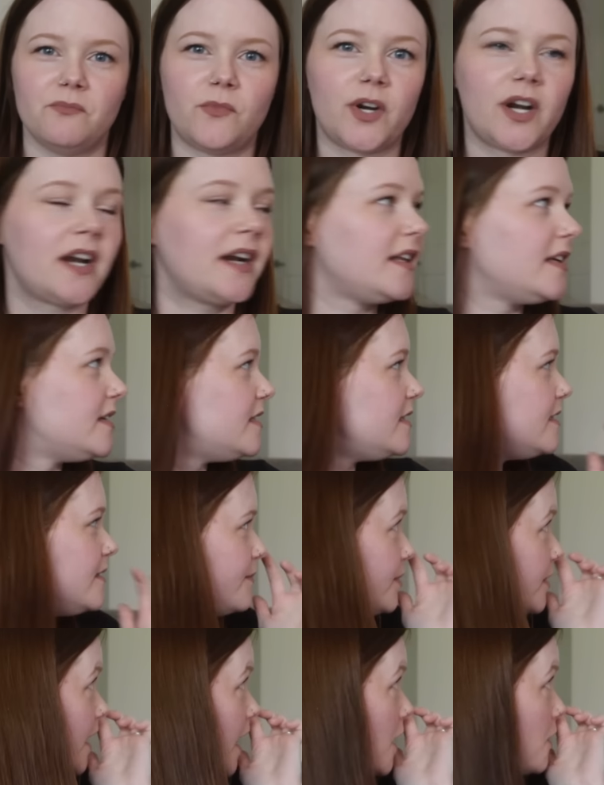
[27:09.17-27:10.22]
We're gonna
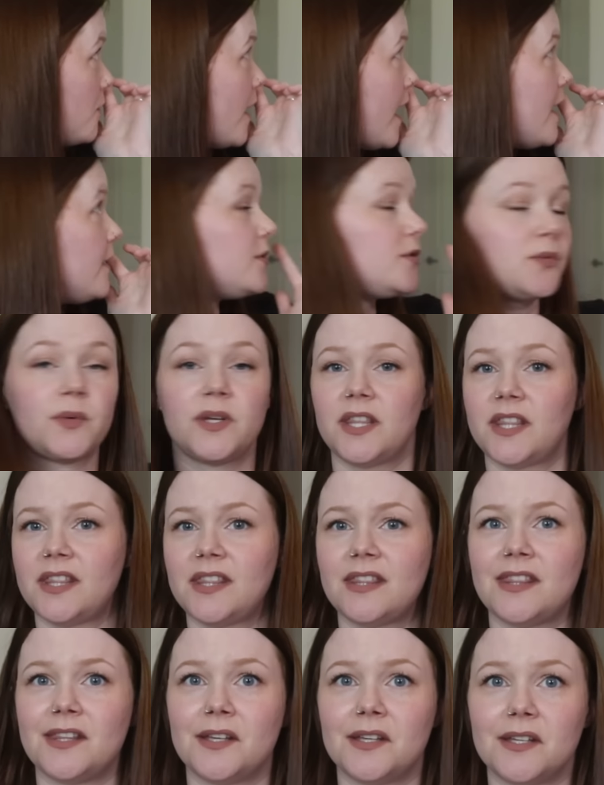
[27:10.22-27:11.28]
play around with
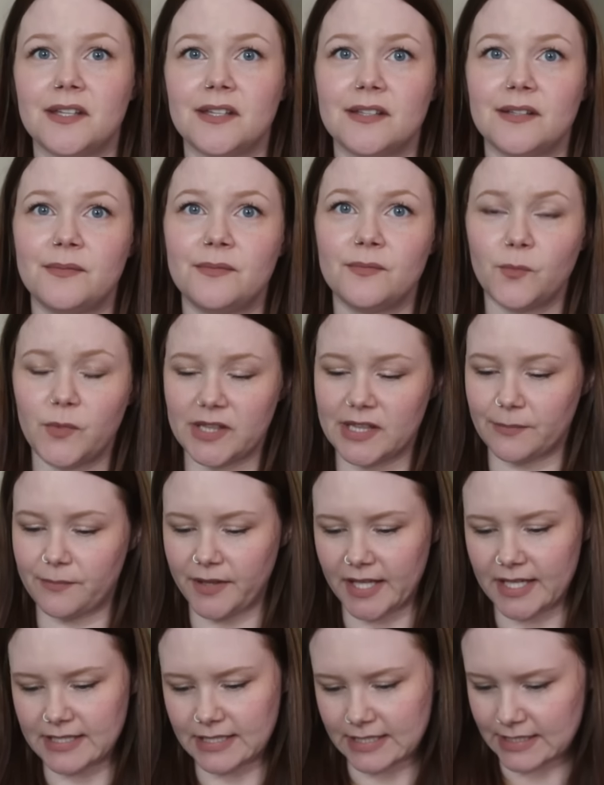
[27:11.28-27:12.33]
the
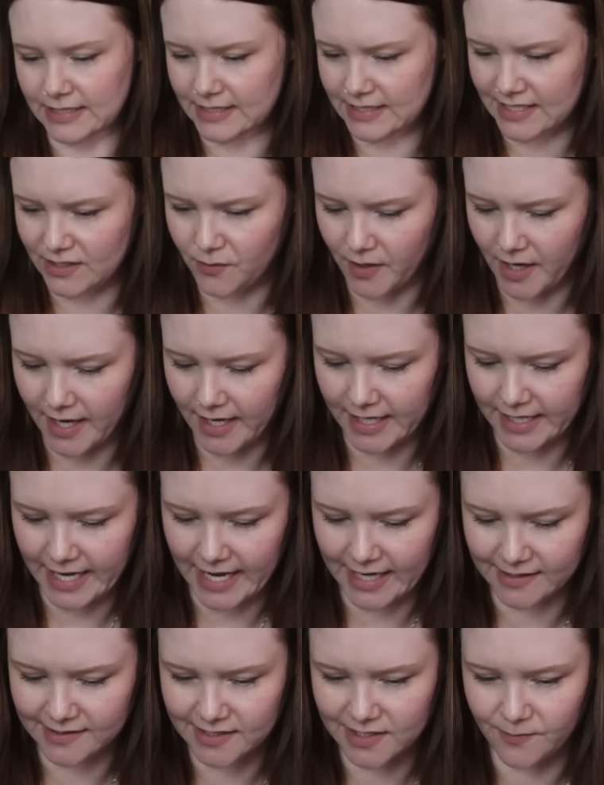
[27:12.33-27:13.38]
place and see where I can
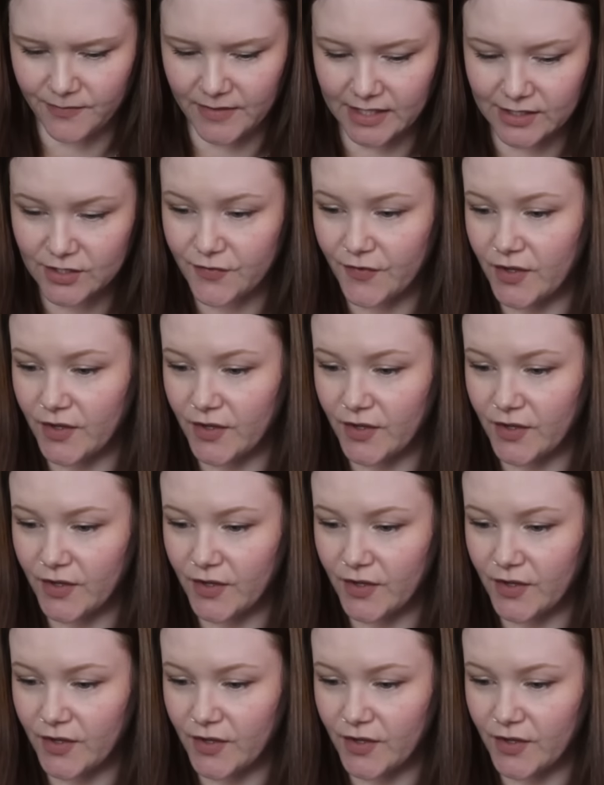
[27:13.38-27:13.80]
hang some things.